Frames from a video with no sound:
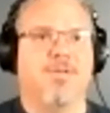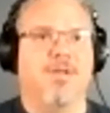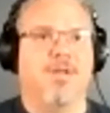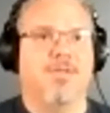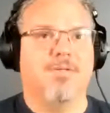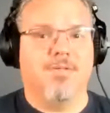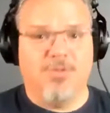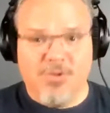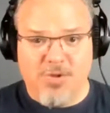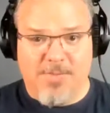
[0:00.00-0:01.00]
going to
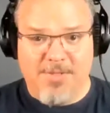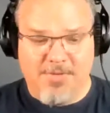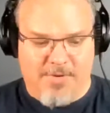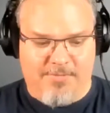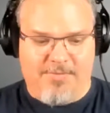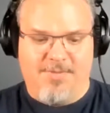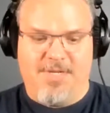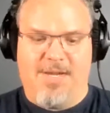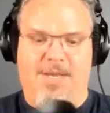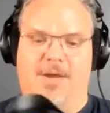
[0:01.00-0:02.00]
show my screen for a
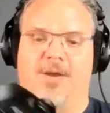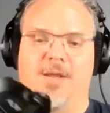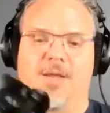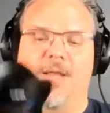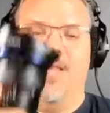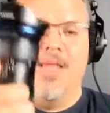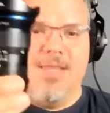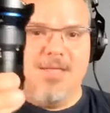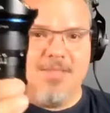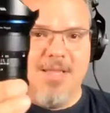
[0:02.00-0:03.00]
second here.
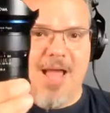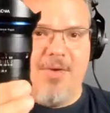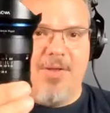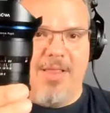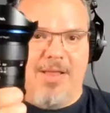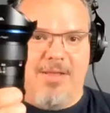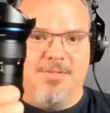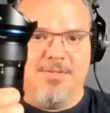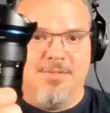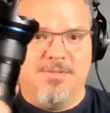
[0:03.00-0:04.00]
This Laowa
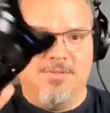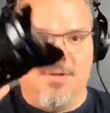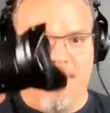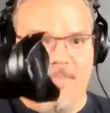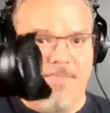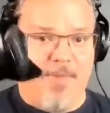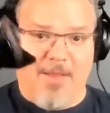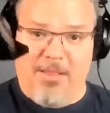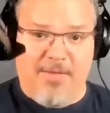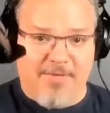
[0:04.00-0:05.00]
lens, I
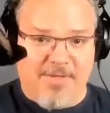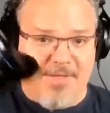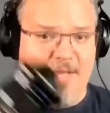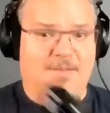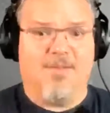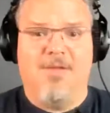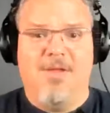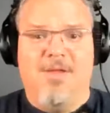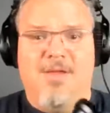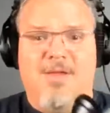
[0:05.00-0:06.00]
love it to death,
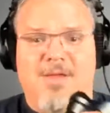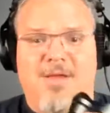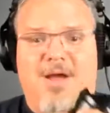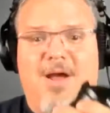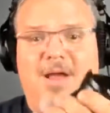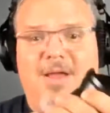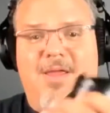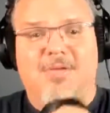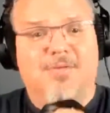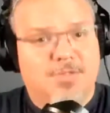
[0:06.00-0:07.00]

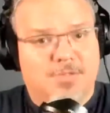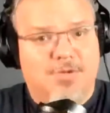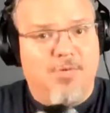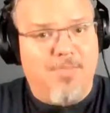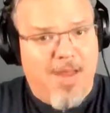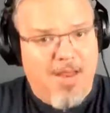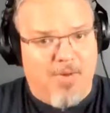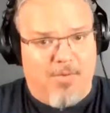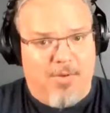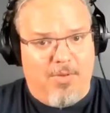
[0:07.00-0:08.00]
is so
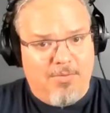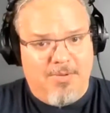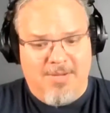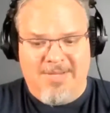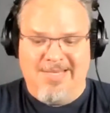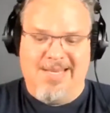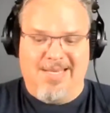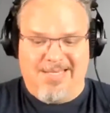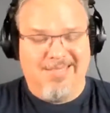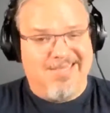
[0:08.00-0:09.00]
manual.
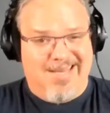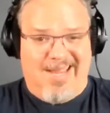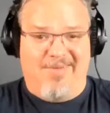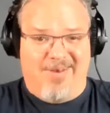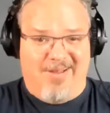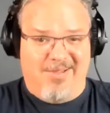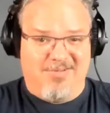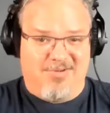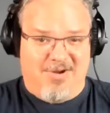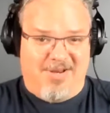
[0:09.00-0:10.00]
It doesn't have an
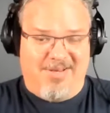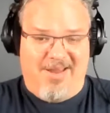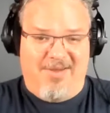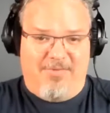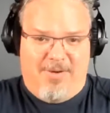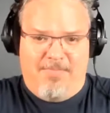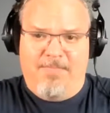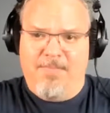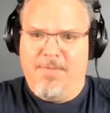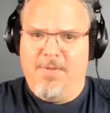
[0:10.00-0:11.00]
electronic diaphragm.
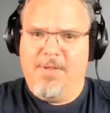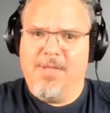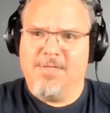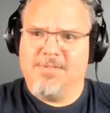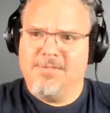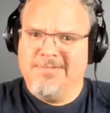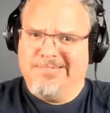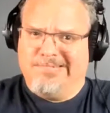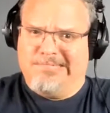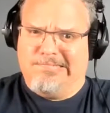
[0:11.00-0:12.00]
Look at this.
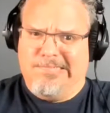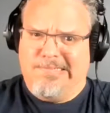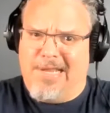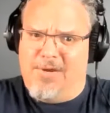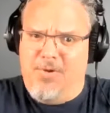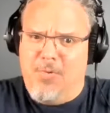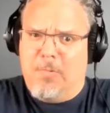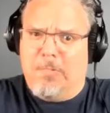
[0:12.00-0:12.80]
What did I do?